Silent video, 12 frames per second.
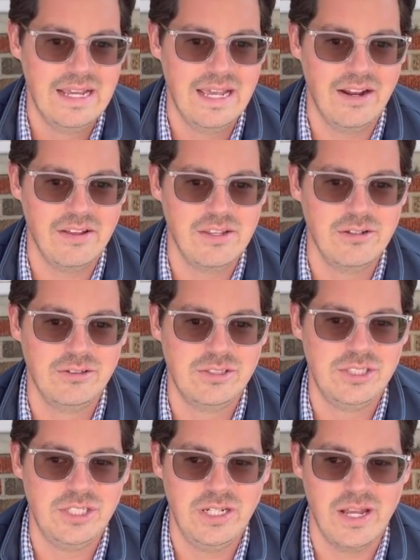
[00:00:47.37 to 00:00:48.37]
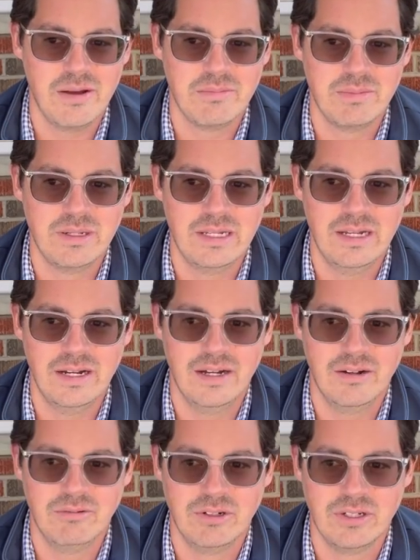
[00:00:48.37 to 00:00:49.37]
and I'll use GM
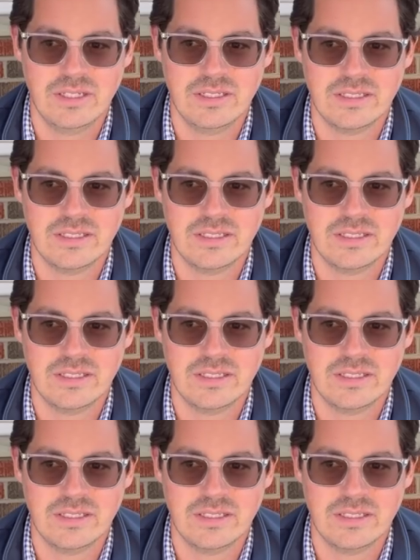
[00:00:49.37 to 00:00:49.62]
really to